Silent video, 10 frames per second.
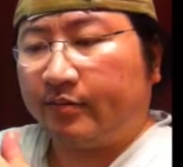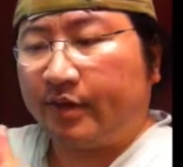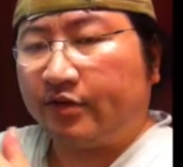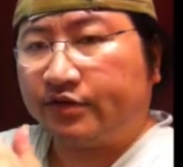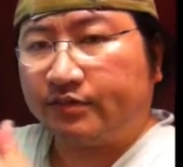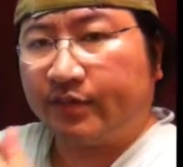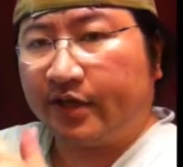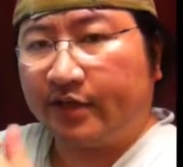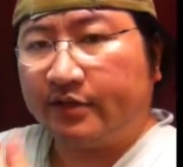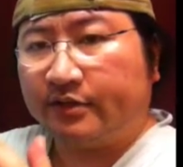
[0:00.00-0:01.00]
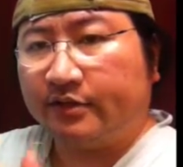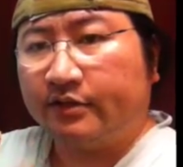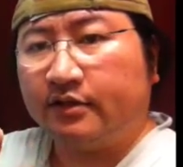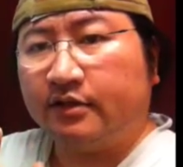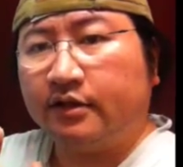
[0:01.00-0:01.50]
mouse pad
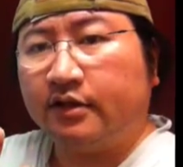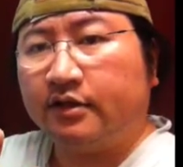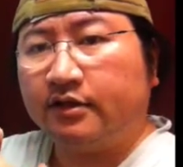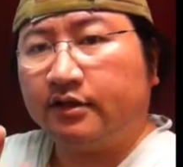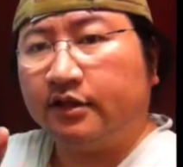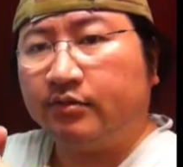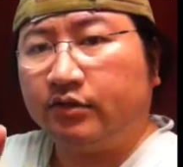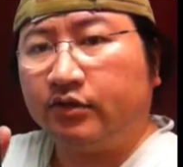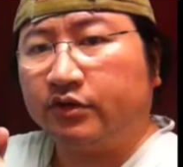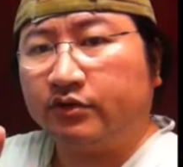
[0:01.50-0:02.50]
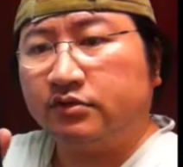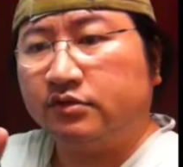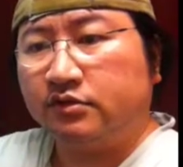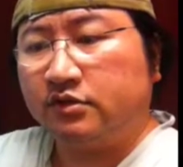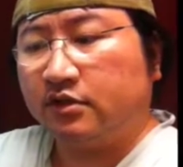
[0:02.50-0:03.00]
and keyboard
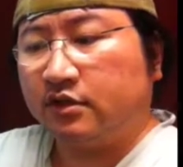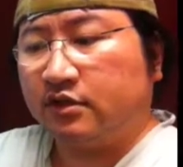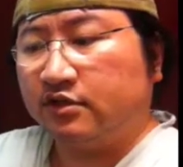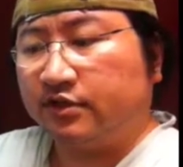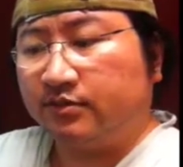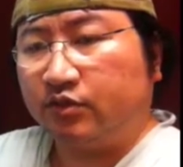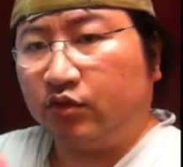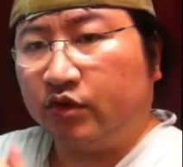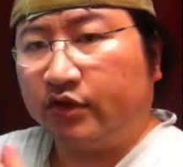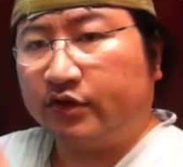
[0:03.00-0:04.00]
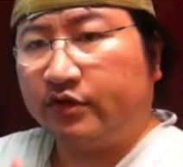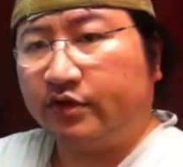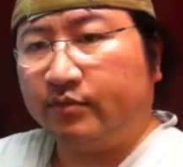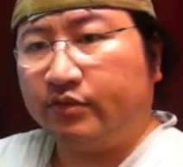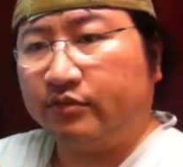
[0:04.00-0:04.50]
seem to work
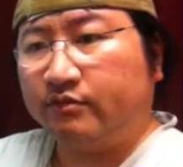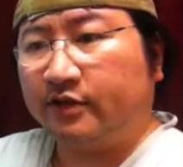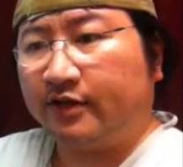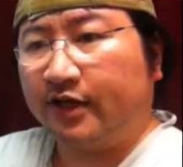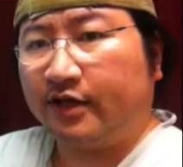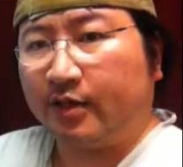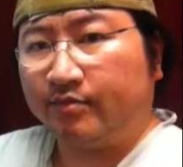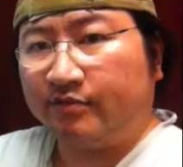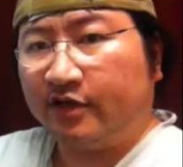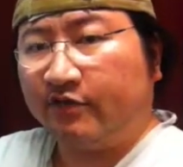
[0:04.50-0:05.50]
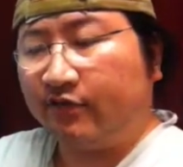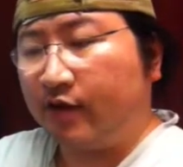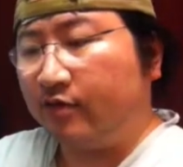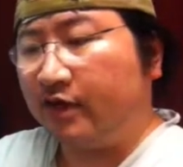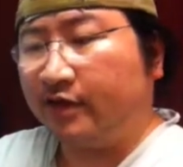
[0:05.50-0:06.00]
but again I'm, it
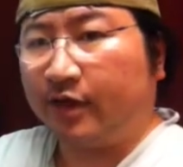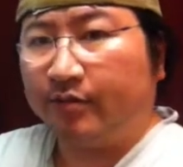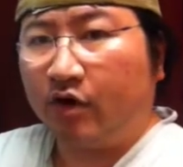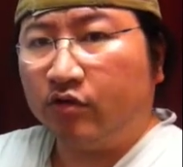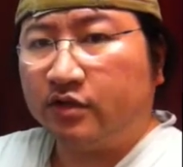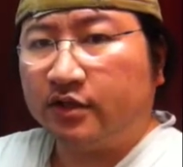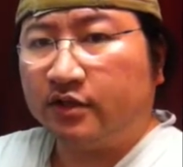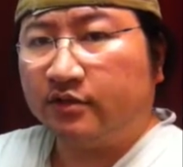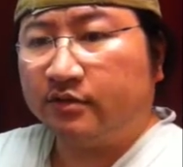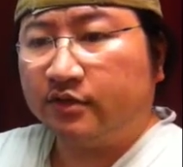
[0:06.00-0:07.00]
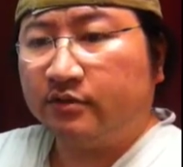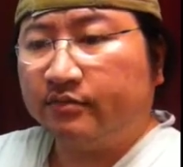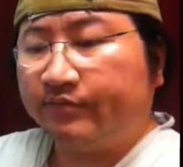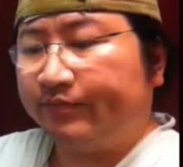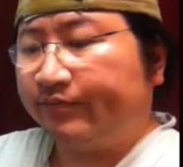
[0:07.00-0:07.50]
felt like I'm holding a,
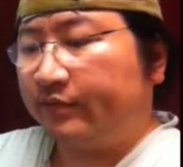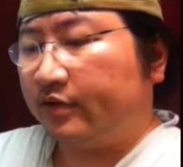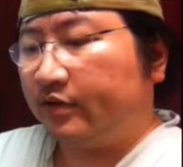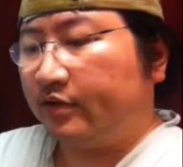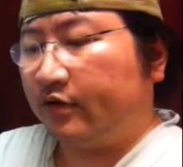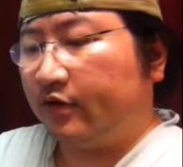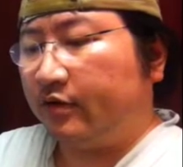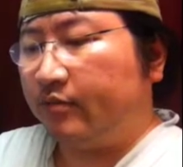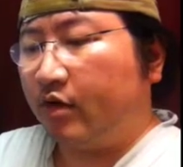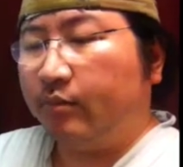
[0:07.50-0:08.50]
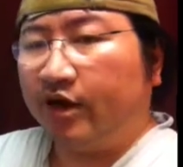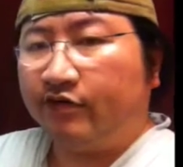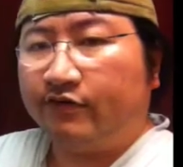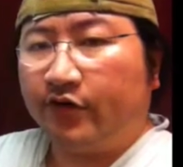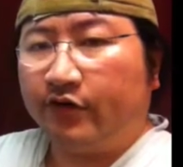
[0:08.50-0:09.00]
a mobile
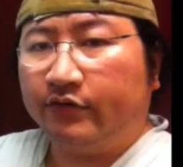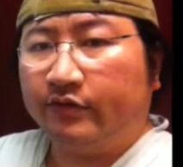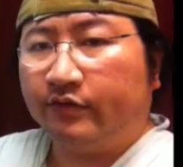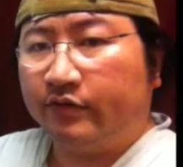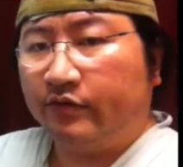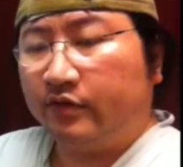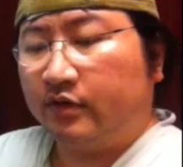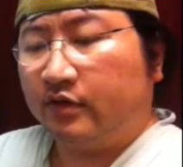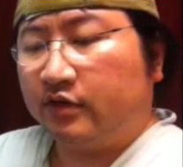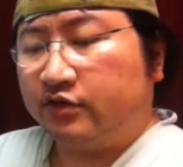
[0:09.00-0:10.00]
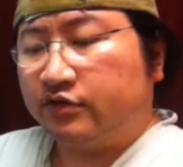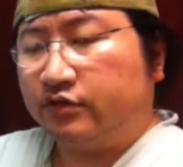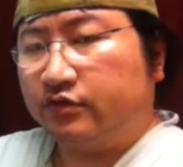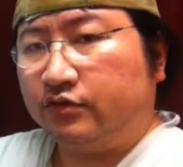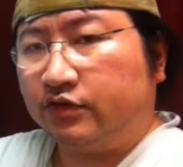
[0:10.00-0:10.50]
phone
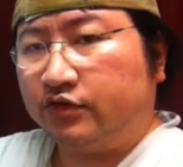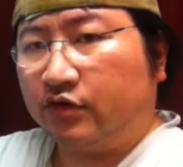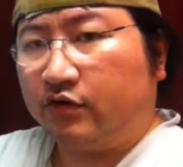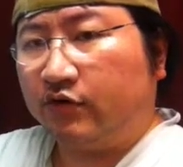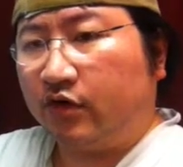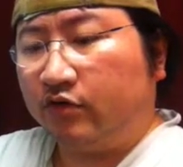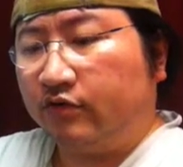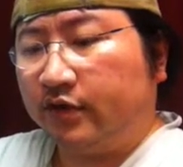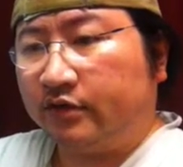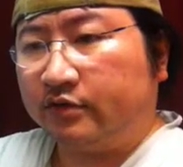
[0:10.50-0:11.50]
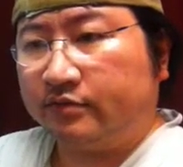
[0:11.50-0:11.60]
to control the whole thing